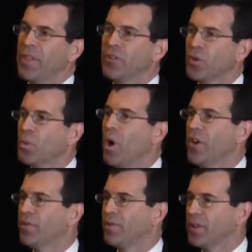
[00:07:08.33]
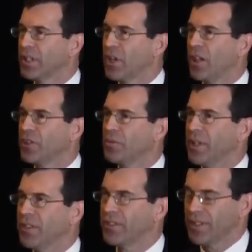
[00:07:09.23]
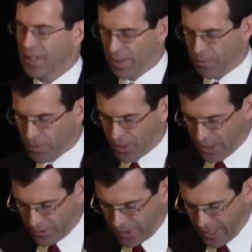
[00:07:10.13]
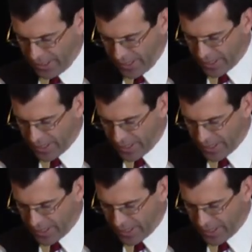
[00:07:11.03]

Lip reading: These are wonderful acknowledgments for our state.